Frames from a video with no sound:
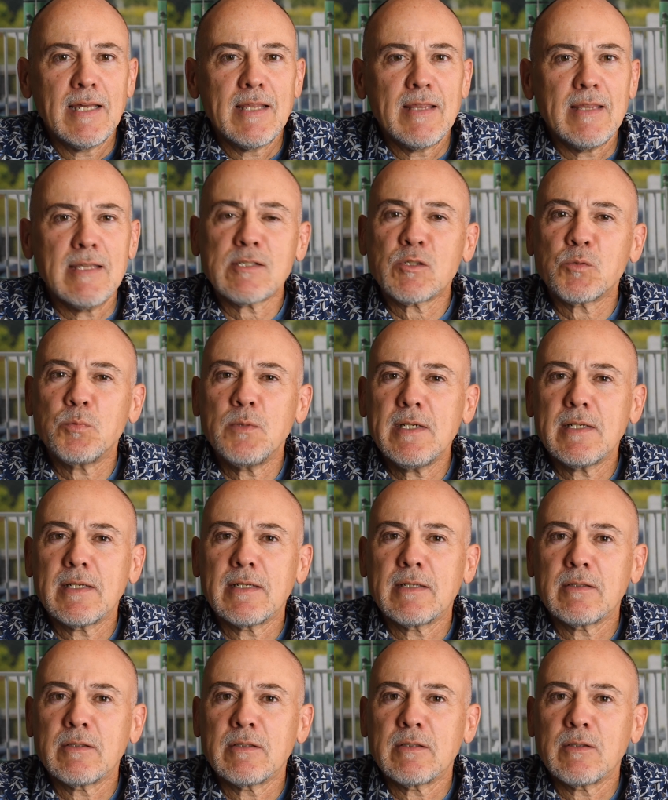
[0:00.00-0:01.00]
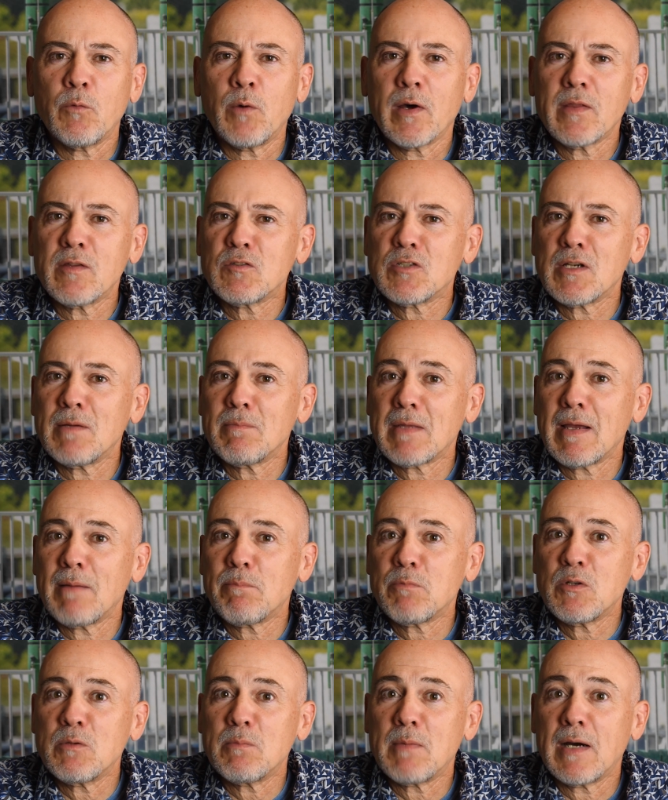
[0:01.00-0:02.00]
This week, the weather jumped
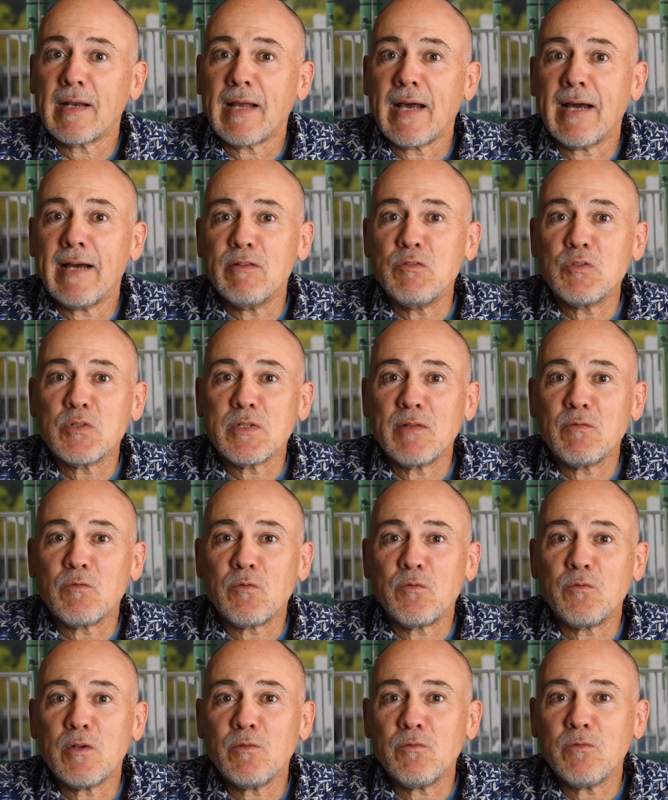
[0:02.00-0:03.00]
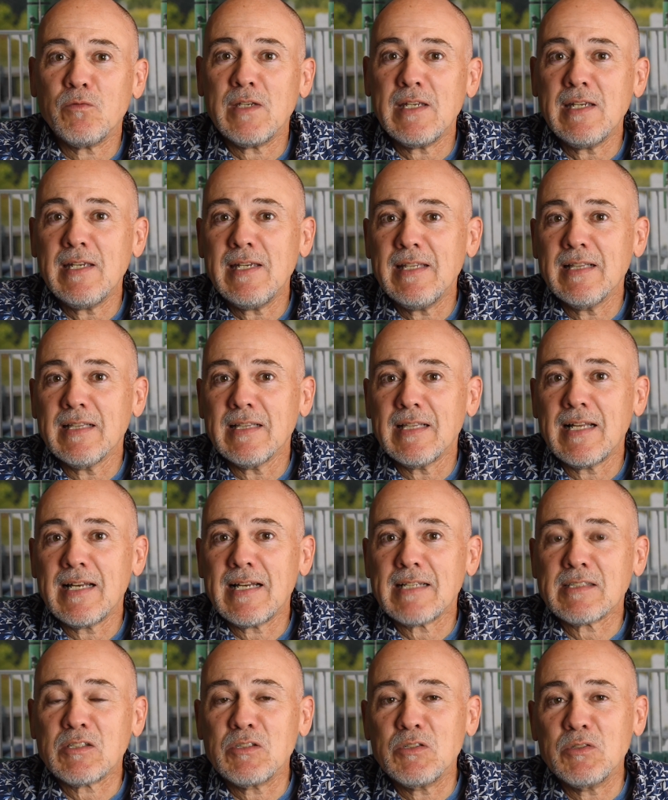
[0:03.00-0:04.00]
up to about 115 the
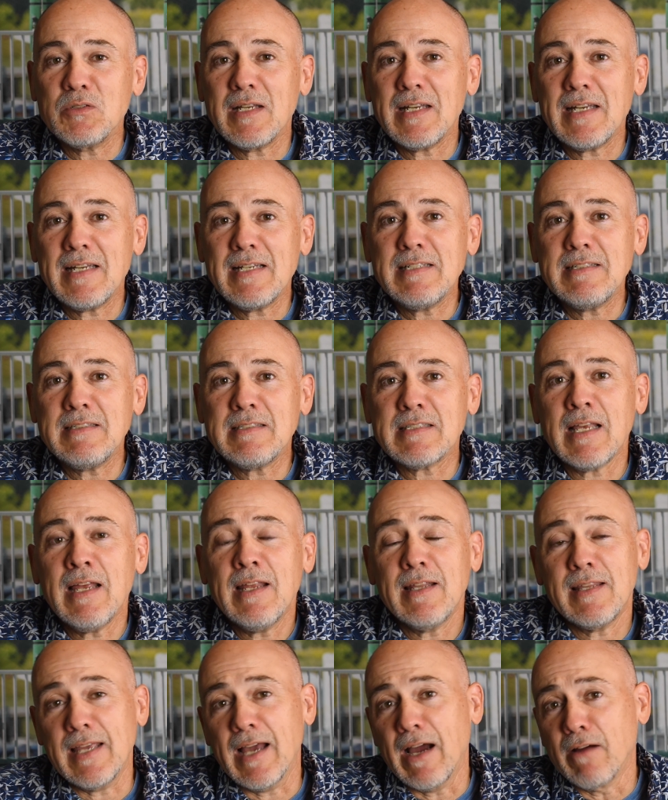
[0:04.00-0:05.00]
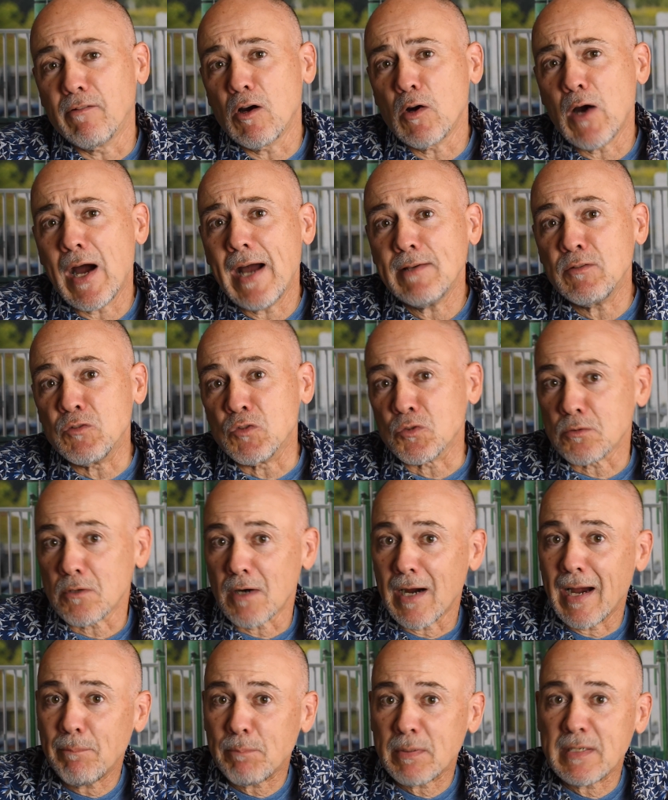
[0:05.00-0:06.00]
last 2 days. The ROI
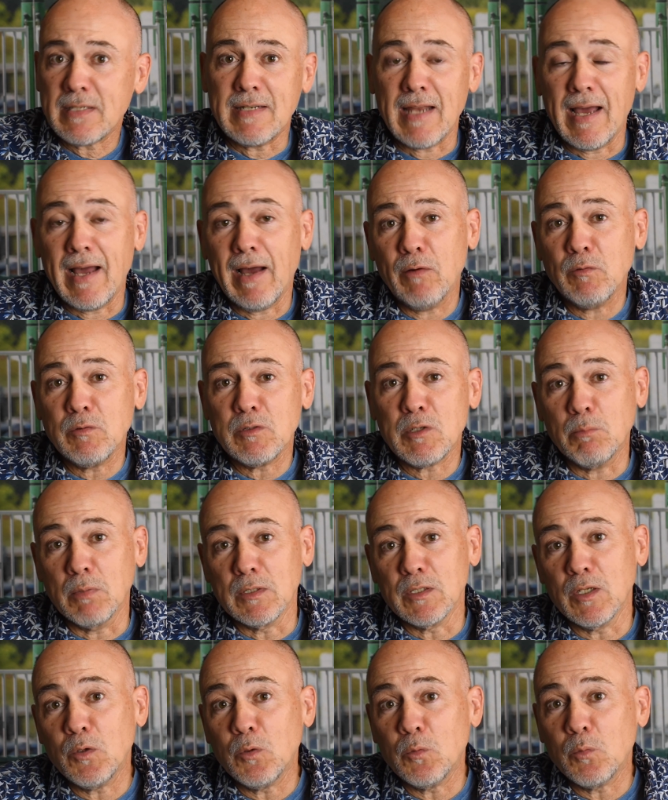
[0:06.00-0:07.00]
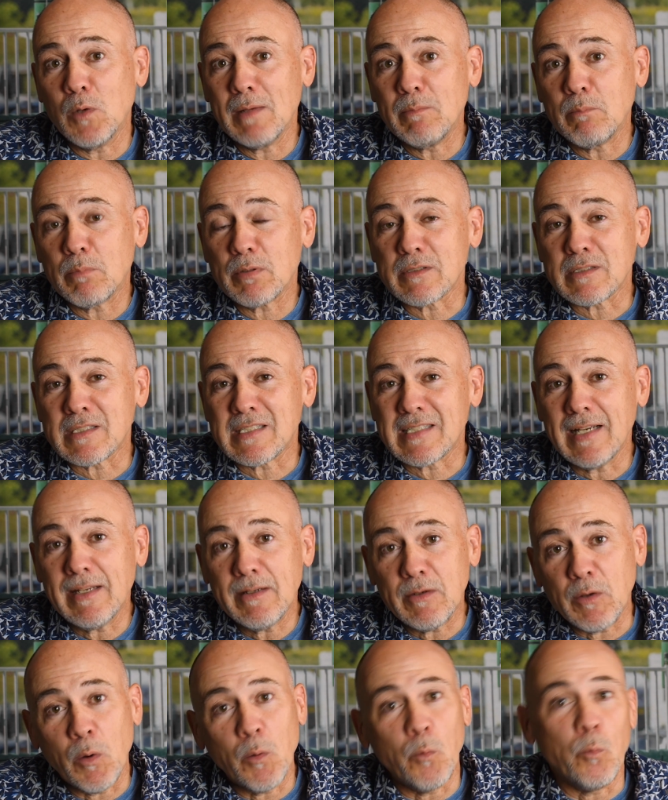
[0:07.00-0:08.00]
dropped down to below
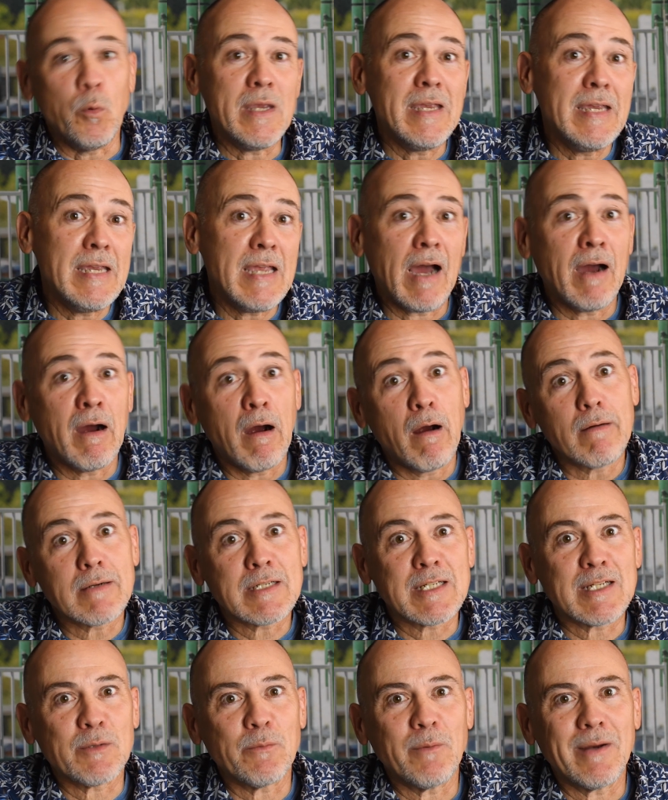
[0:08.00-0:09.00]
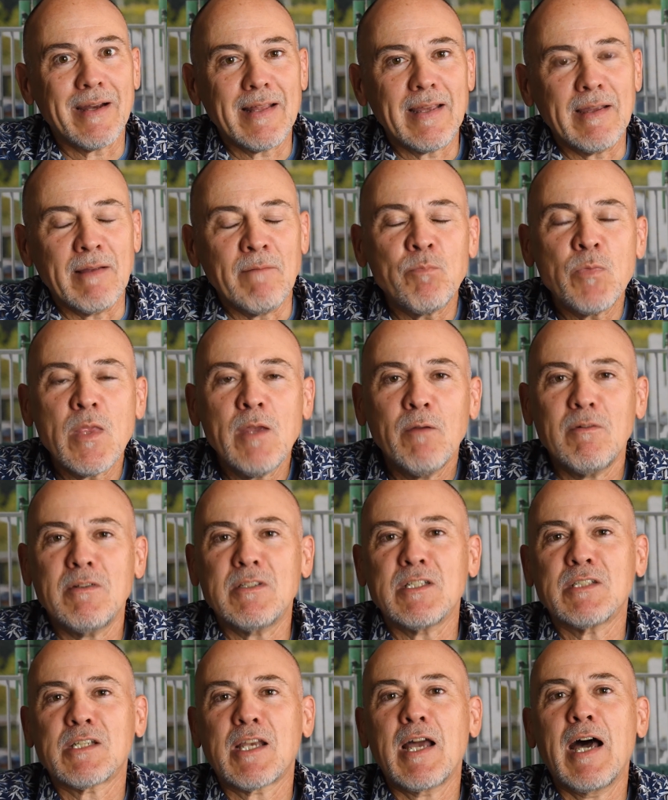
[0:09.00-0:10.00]
1%. We are sweating. We
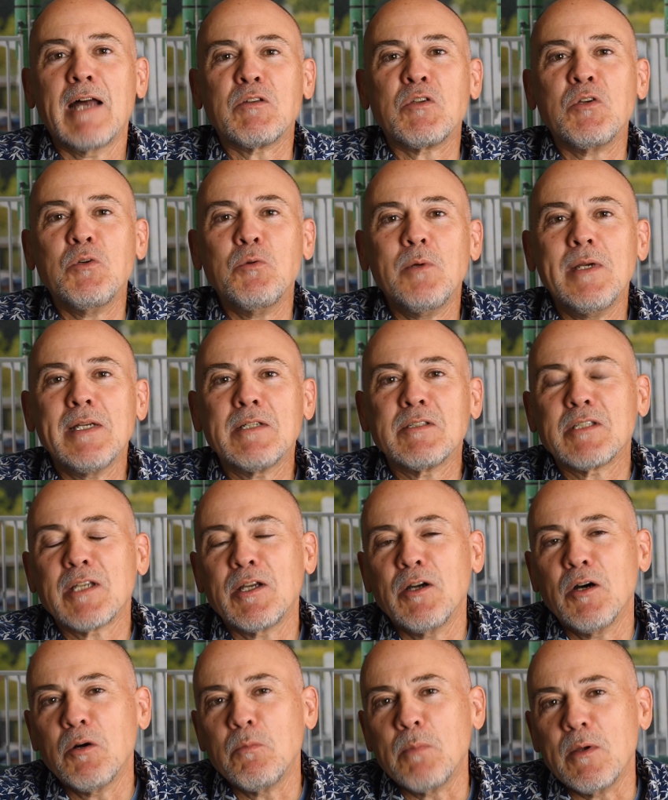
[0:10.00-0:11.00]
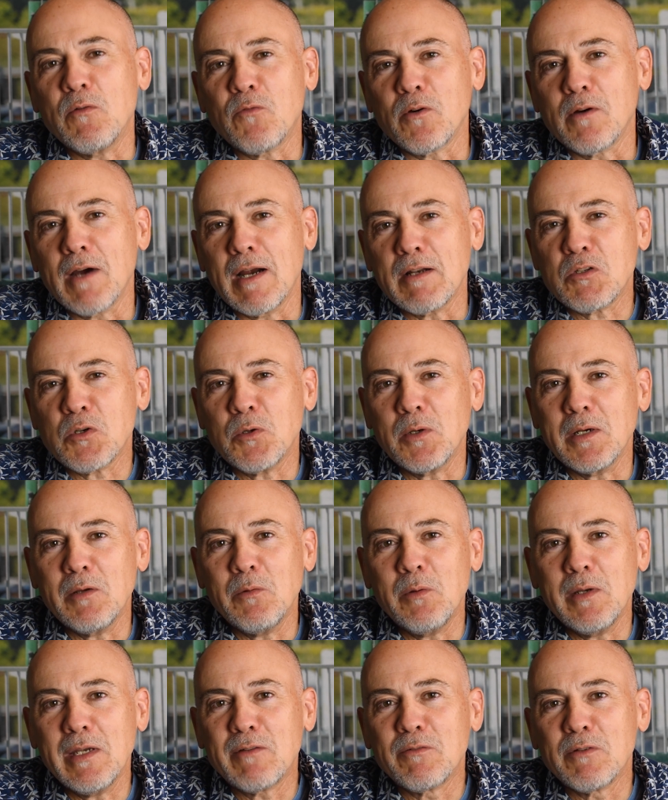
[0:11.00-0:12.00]
just got 2 weeks to go before our
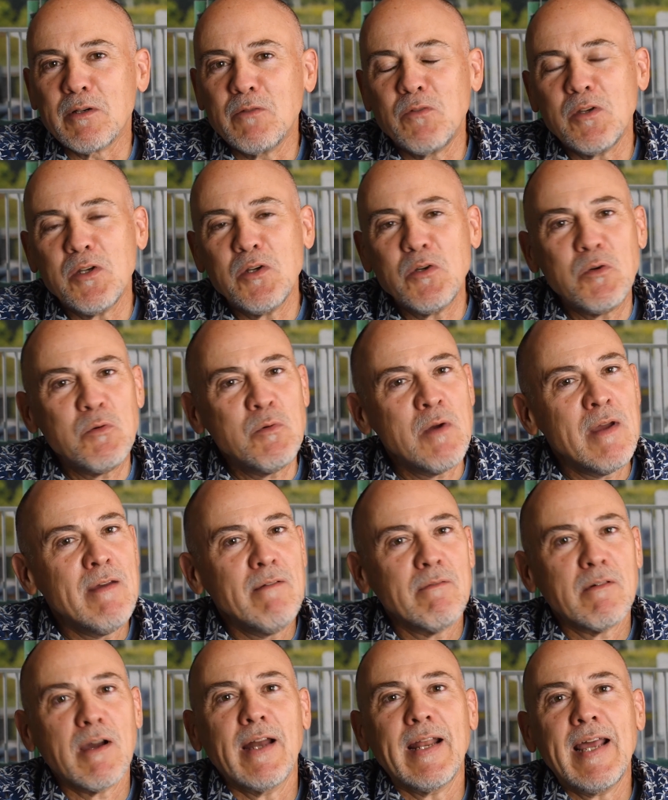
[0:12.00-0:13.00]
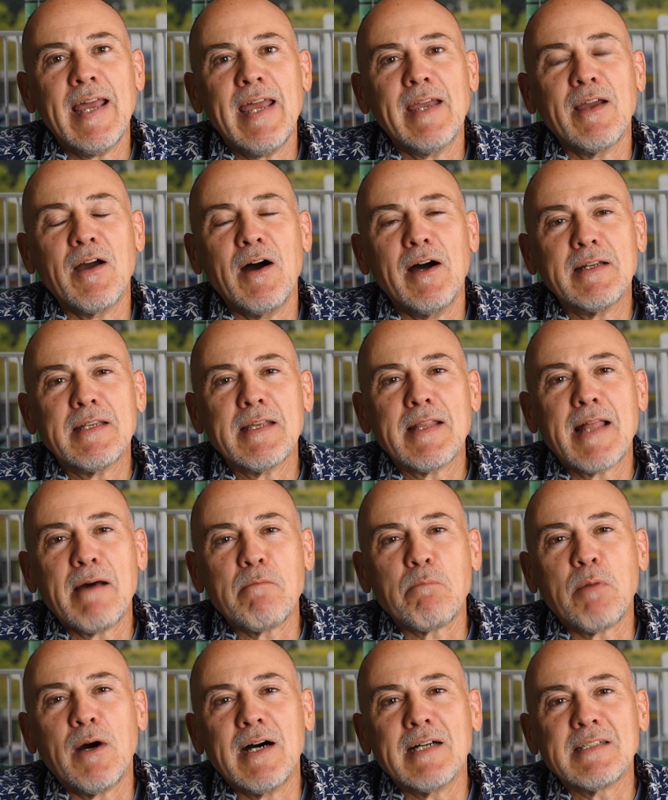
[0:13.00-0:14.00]
20-week review. Got to hang on to
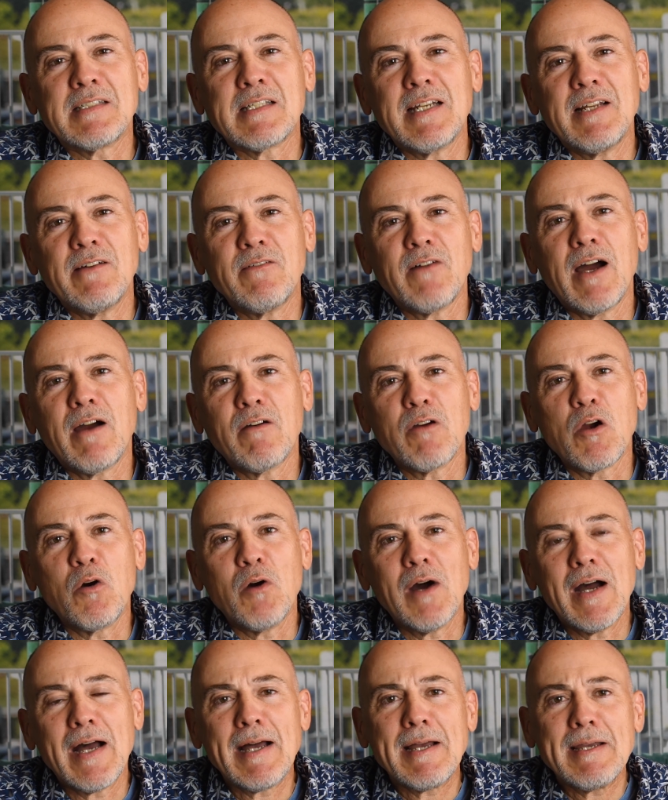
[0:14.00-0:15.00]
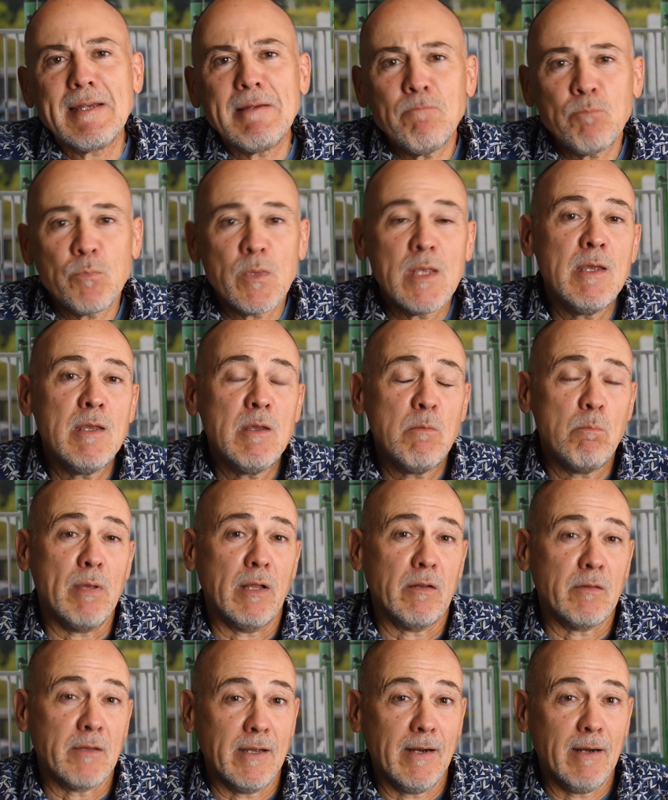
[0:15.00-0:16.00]
that positive ROI,
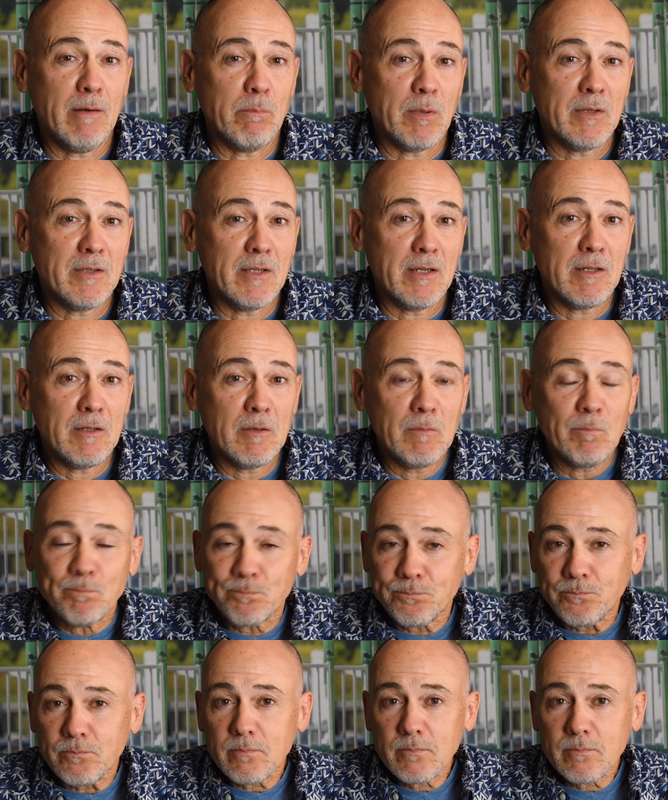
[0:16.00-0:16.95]
build it up a little.